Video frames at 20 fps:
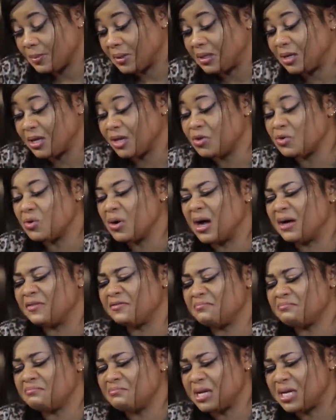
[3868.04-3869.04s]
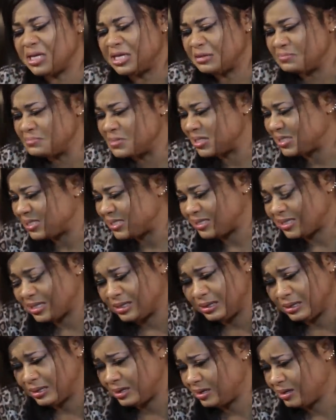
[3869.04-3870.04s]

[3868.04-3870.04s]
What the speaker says: Ricky, you have made a mistake.